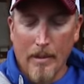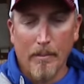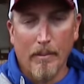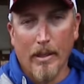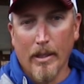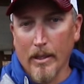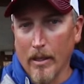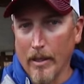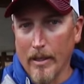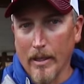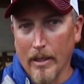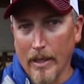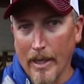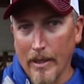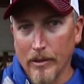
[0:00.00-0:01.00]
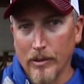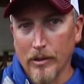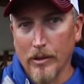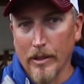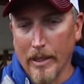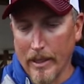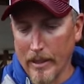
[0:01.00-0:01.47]
but it allows you
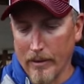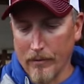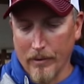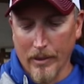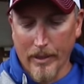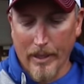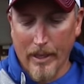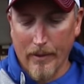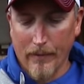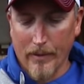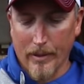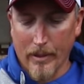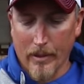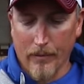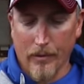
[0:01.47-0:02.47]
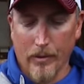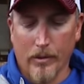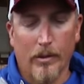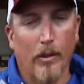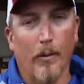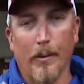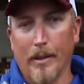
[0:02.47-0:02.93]
to get it in really heavy cover,
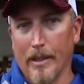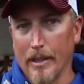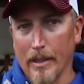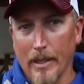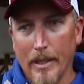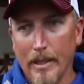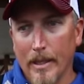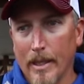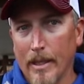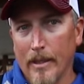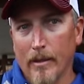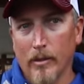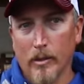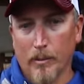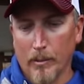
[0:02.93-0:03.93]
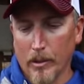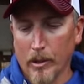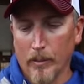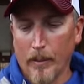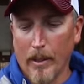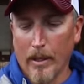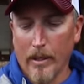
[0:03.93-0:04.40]
throwing it in laydowns, brush
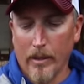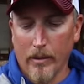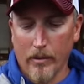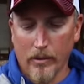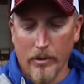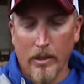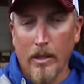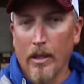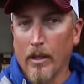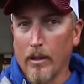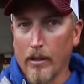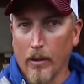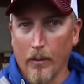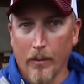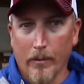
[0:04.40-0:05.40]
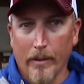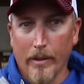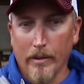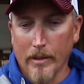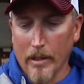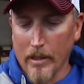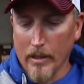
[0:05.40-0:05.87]
piles, throwing
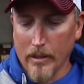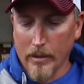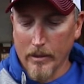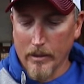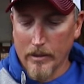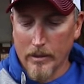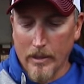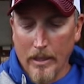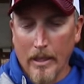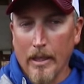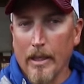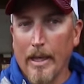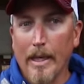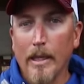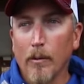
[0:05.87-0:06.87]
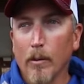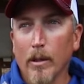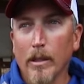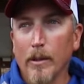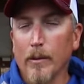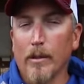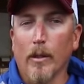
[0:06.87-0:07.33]
around docks, anywhere
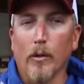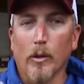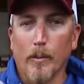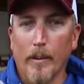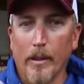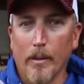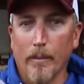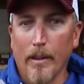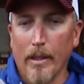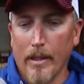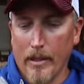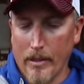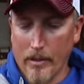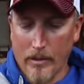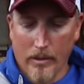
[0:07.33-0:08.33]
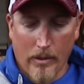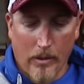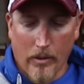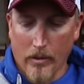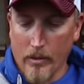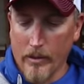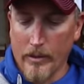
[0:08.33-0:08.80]
you would throw a spinnerbait
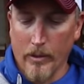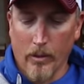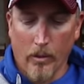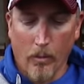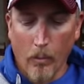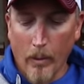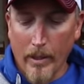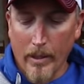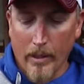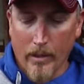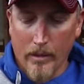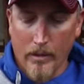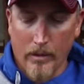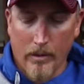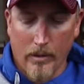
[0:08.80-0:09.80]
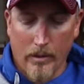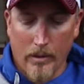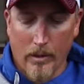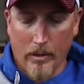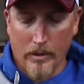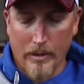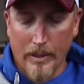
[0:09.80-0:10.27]
or
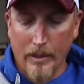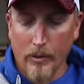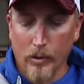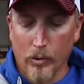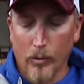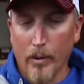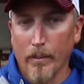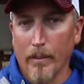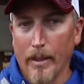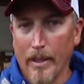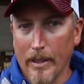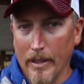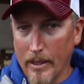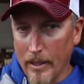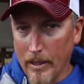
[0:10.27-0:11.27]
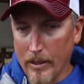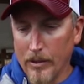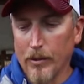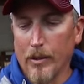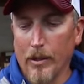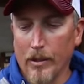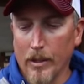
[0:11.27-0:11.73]
a single swim bait,
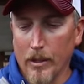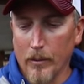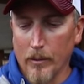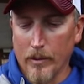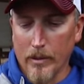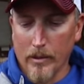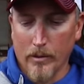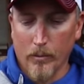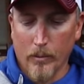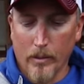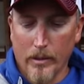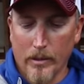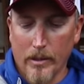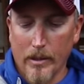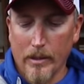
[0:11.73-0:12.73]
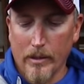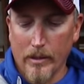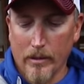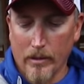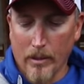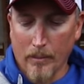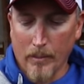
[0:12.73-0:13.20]
you can do with the
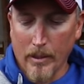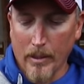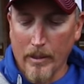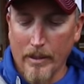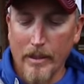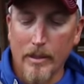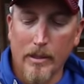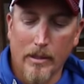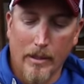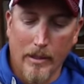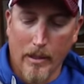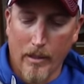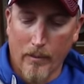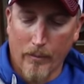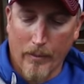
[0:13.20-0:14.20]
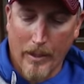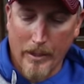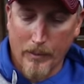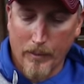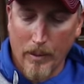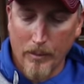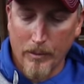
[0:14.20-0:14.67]
umbrella. This is a Yum
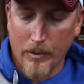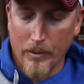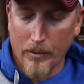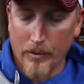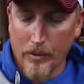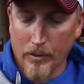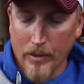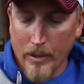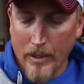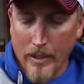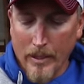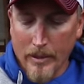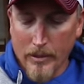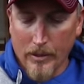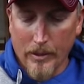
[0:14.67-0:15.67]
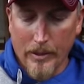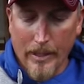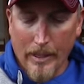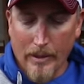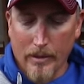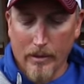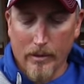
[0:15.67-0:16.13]
Flash Mob Junior, so you
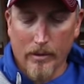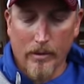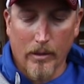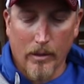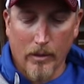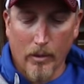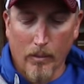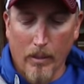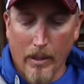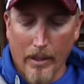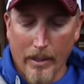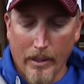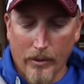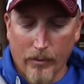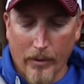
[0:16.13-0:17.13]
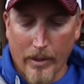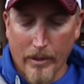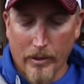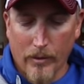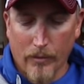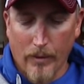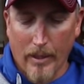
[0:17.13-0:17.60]
got the little blades for
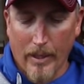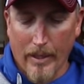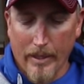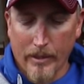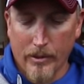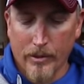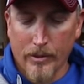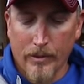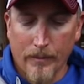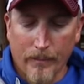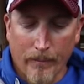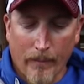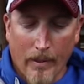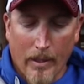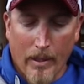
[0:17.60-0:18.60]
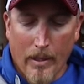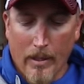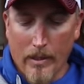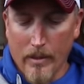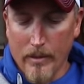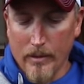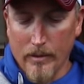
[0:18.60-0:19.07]
extra flash.
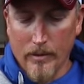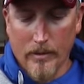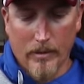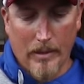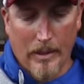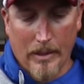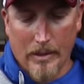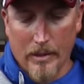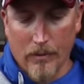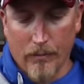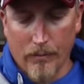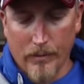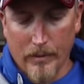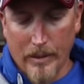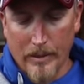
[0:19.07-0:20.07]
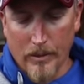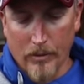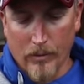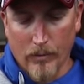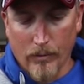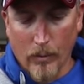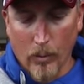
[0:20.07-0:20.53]
These are
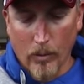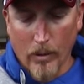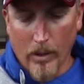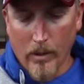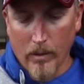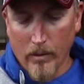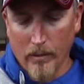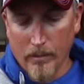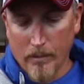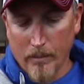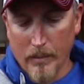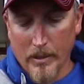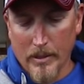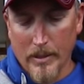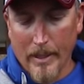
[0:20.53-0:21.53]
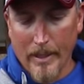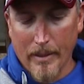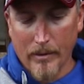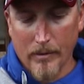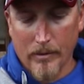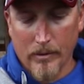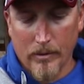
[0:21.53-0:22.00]
4-aught
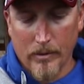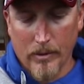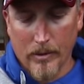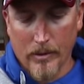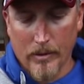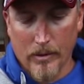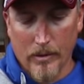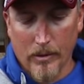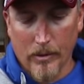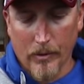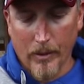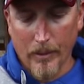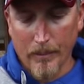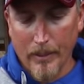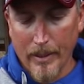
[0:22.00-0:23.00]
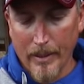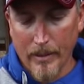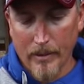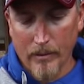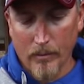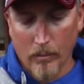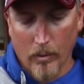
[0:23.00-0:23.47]
Mustad grip
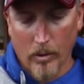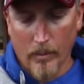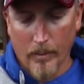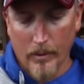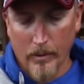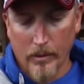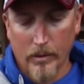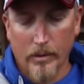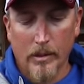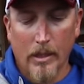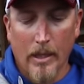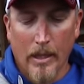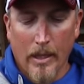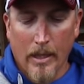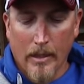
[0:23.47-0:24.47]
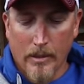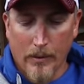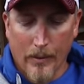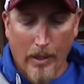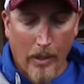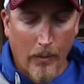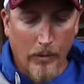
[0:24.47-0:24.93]
pin worm hooks, so
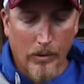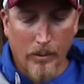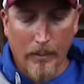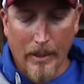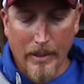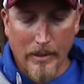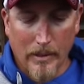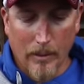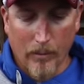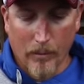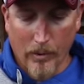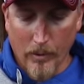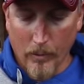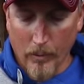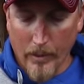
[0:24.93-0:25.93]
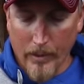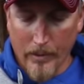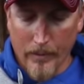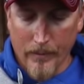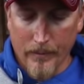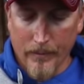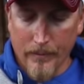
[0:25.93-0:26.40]
it holds the baits up real
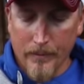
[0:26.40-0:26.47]
well.